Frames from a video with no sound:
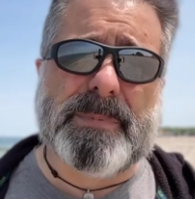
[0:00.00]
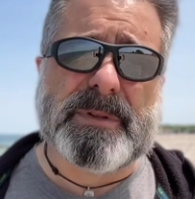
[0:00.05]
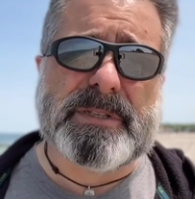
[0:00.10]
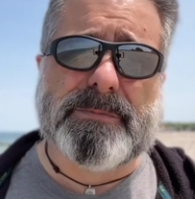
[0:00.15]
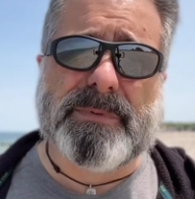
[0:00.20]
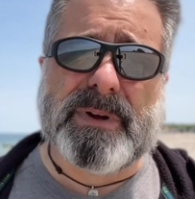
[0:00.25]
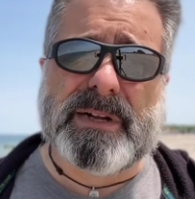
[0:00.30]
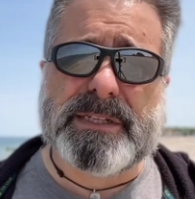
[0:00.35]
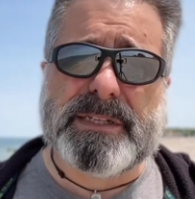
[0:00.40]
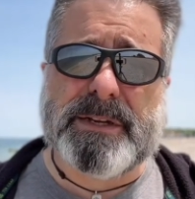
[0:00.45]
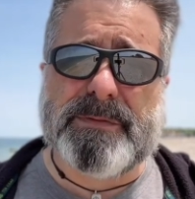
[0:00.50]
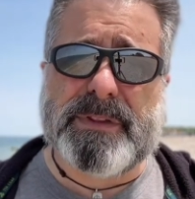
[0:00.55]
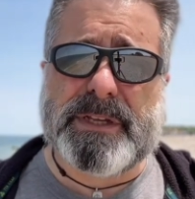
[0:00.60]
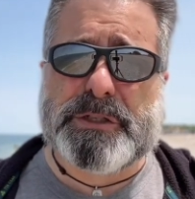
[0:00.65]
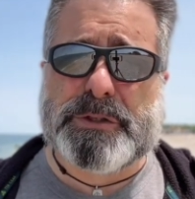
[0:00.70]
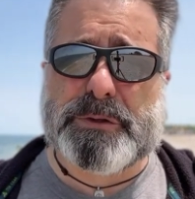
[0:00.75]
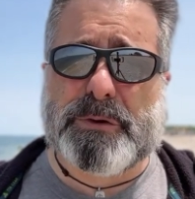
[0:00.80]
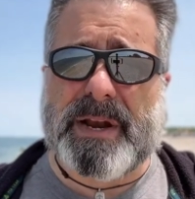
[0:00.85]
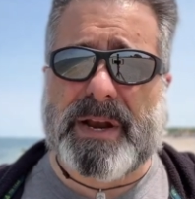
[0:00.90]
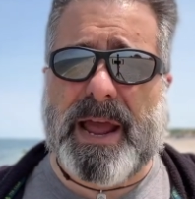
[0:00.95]
It's a relatively
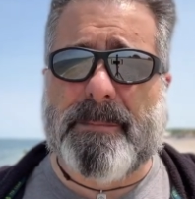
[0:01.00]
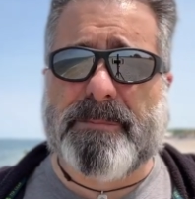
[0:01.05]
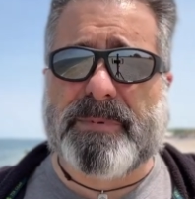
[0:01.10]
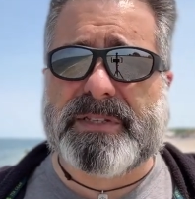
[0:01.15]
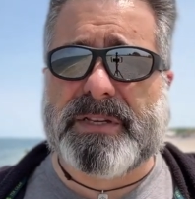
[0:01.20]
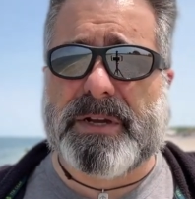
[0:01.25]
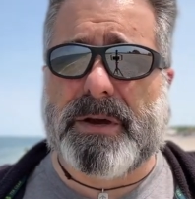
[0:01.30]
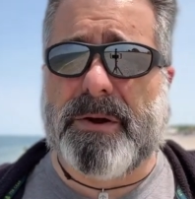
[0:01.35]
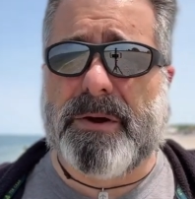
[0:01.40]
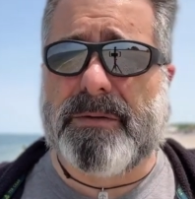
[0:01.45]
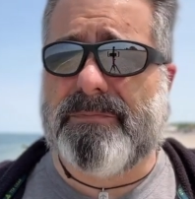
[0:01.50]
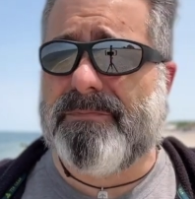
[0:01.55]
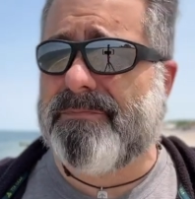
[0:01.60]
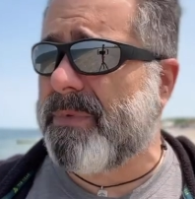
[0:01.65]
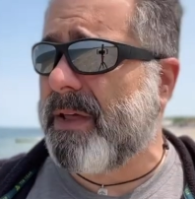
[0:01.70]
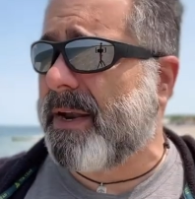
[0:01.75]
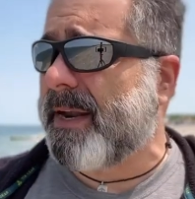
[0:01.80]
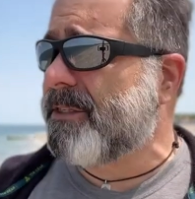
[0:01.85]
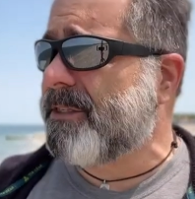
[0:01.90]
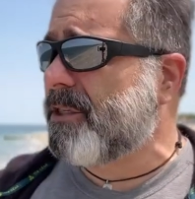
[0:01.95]
short episode
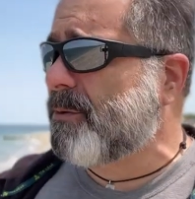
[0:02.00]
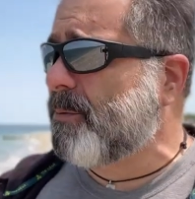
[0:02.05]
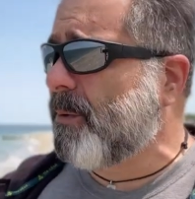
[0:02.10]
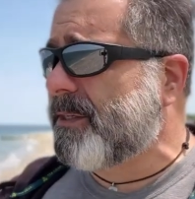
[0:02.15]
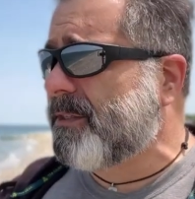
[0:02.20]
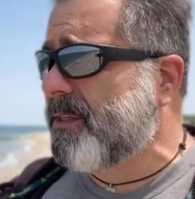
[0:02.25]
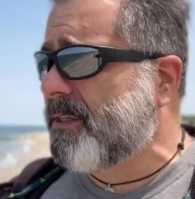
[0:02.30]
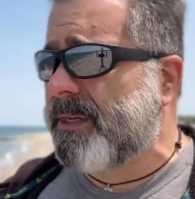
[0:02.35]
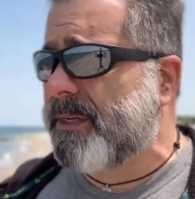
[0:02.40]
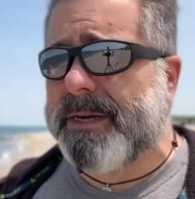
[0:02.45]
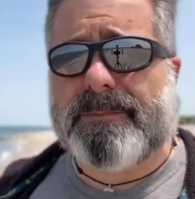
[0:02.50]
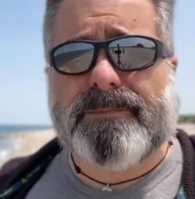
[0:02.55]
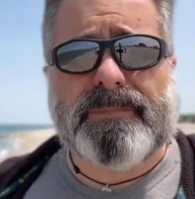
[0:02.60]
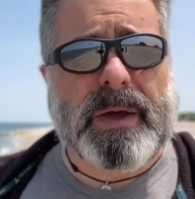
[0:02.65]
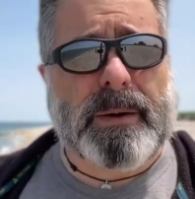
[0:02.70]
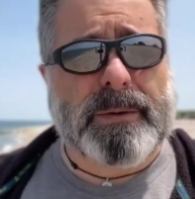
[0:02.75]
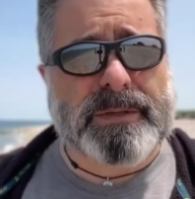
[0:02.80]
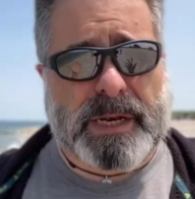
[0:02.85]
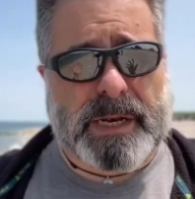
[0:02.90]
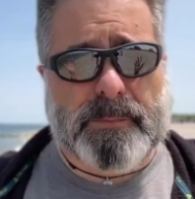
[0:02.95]
that I just wanted to
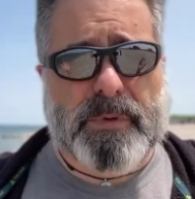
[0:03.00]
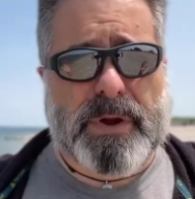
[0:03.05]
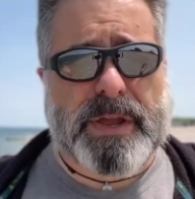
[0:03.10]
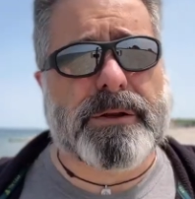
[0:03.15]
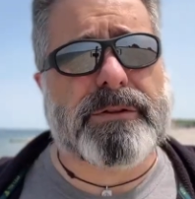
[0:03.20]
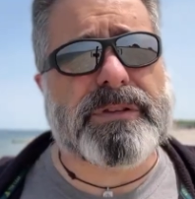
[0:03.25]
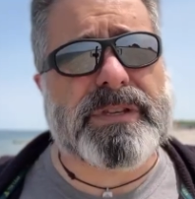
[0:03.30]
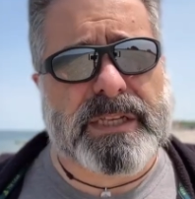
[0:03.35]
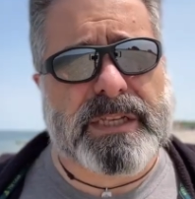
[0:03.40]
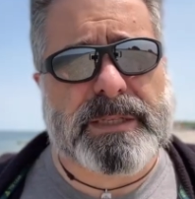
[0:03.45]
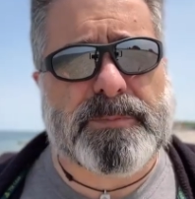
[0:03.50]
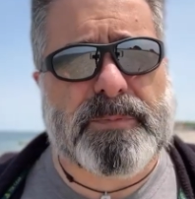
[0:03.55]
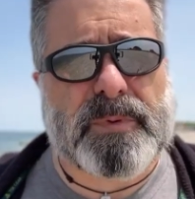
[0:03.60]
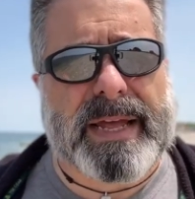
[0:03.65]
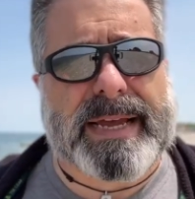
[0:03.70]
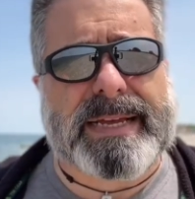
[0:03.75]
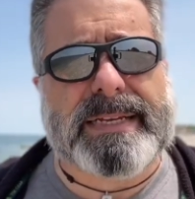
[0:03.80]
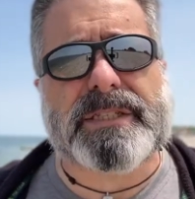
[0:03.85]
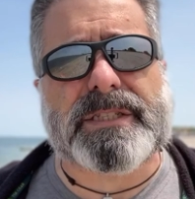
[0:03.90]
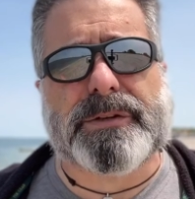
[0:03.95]
wanted to bring you to this
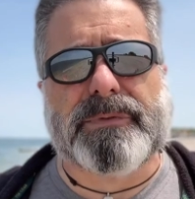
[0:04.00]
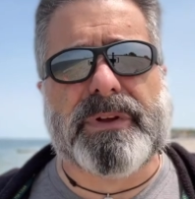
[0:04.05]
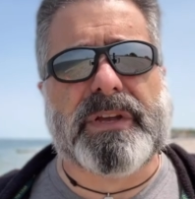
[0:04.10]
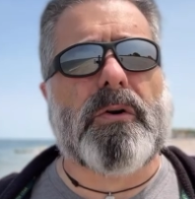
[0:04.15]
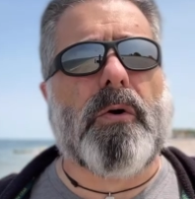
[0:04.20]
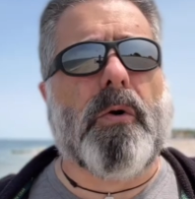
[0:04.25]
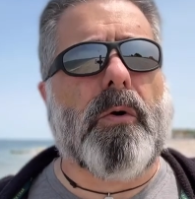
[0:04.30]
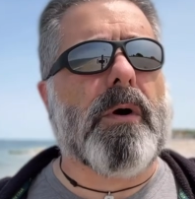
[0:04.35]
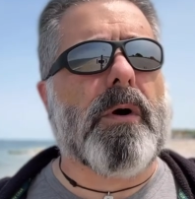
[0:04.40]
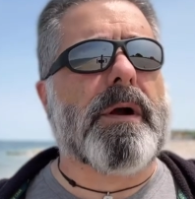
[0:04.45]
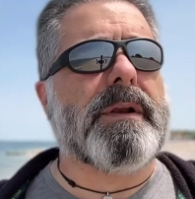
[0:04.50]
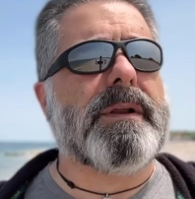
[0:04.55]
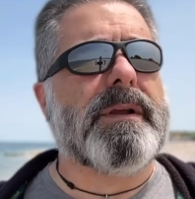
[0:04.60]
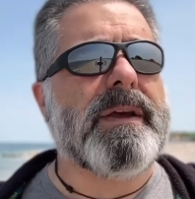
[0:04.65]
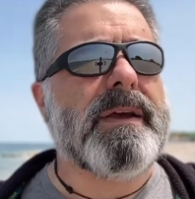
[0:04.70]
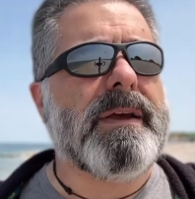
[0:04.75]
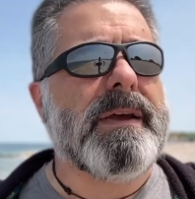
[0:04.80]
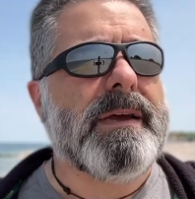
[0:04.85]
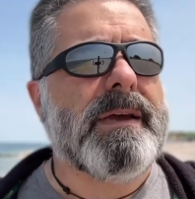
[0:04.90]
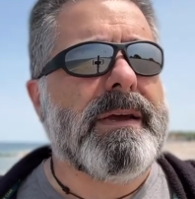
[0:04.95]
place to record
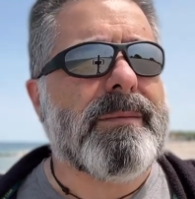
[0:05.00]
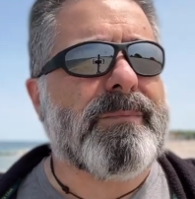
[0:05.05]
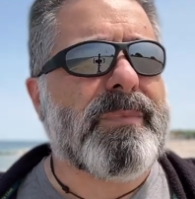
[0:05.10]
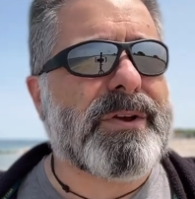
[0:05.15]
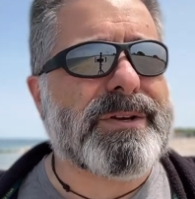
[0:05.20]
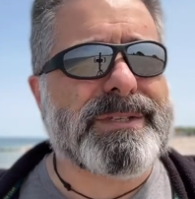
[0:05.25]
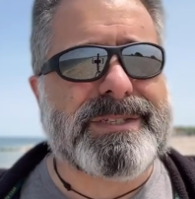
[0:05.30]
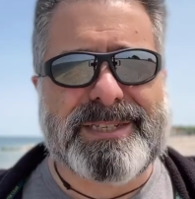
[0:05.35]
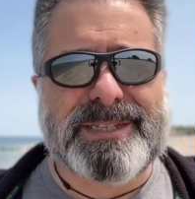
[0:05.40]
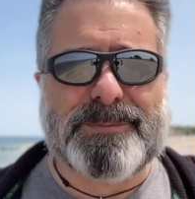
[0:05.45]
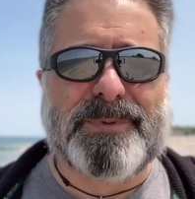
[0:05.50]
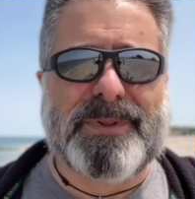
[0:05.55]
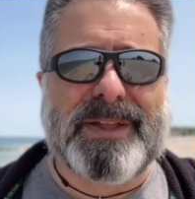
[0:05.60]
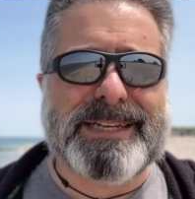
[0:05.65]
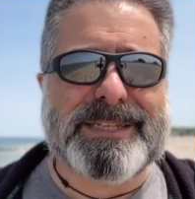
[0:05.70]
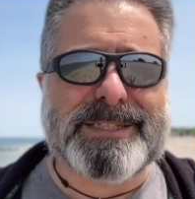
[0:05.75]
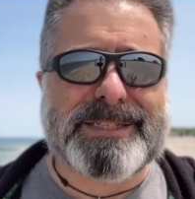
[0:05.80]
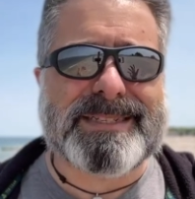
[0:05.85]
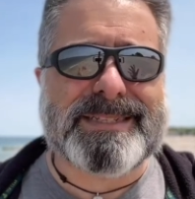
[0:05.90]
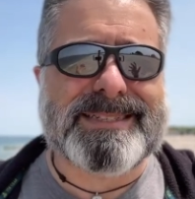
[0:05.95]
because it's a
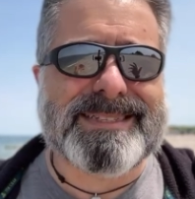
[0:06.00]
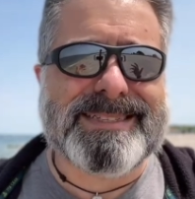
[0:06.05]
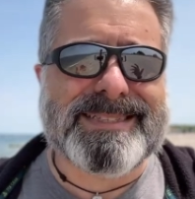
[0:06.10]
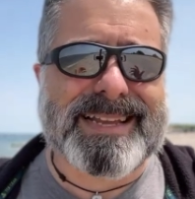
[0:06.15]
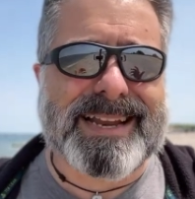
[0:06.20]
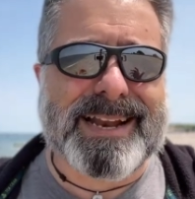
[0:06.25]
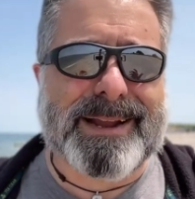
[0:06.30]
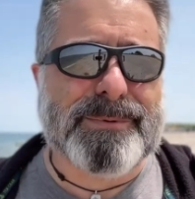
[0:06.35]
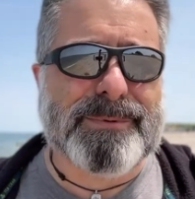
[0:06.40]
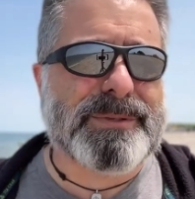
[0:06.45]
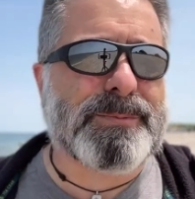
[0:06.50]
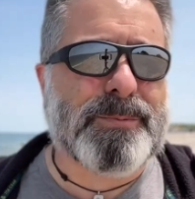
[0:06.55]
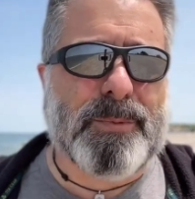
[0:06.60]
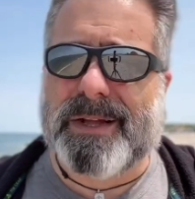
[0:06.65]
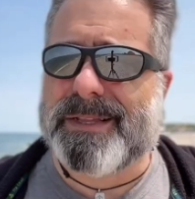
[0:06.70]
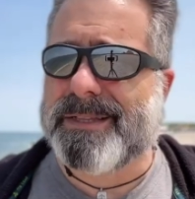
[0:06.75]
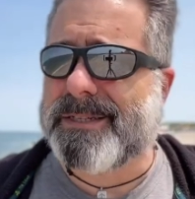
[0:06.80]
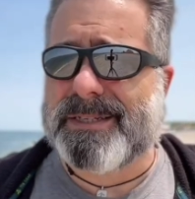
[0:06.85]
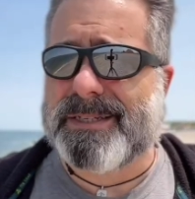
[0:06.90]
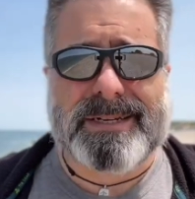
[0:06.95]
place that I was
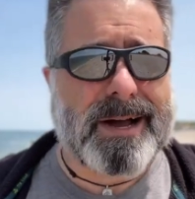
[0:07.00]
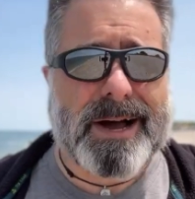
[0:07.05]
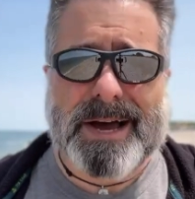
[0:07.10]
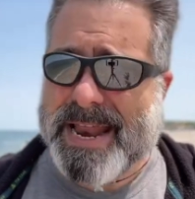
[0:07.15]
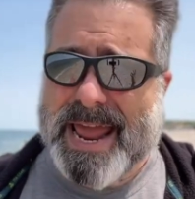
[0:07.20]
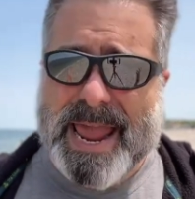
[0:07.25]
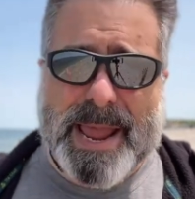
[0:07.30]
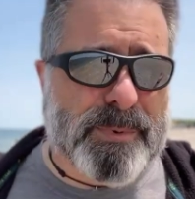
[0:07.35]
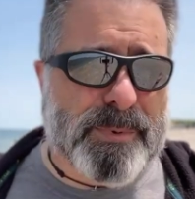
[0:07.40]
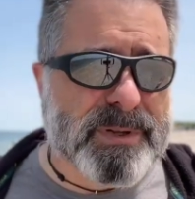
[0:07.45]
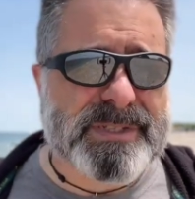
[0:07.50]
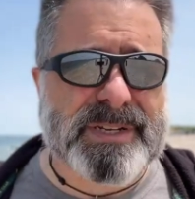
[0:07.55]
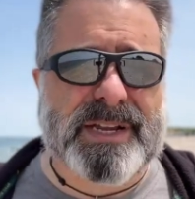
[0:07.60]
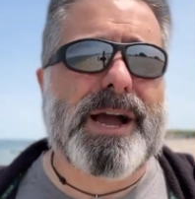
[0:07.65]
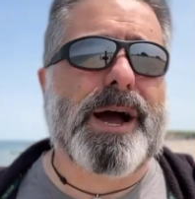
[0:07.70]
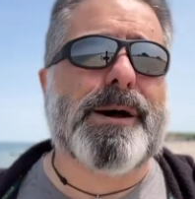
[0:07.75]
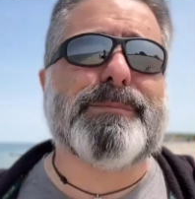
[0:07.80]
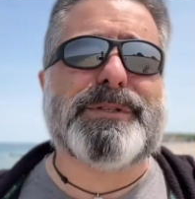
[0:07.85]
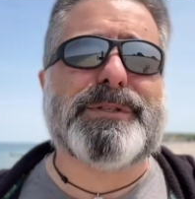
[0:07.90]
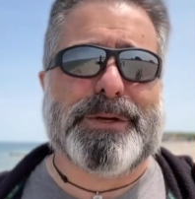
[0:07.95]
once unable to
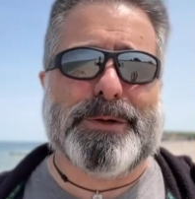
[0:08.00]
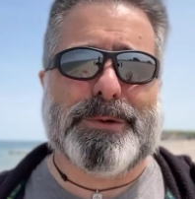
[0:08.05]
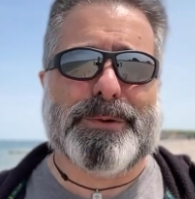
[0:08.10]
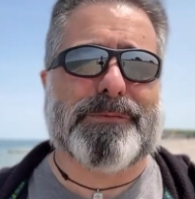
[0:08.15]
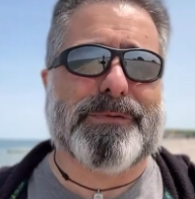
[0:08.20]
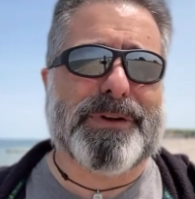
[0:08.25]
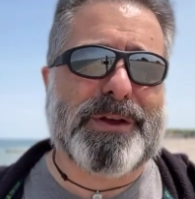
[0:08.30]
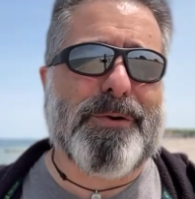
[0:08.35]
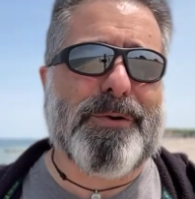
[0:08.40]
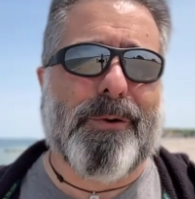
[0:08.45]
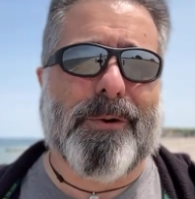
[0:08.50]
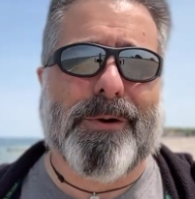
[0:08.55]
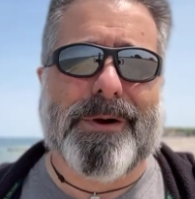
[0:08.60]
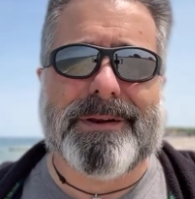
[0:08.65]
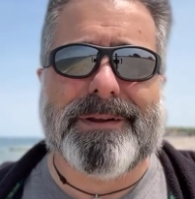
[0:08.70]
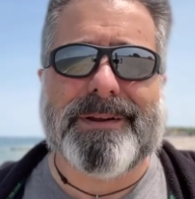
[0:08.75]
come to to record,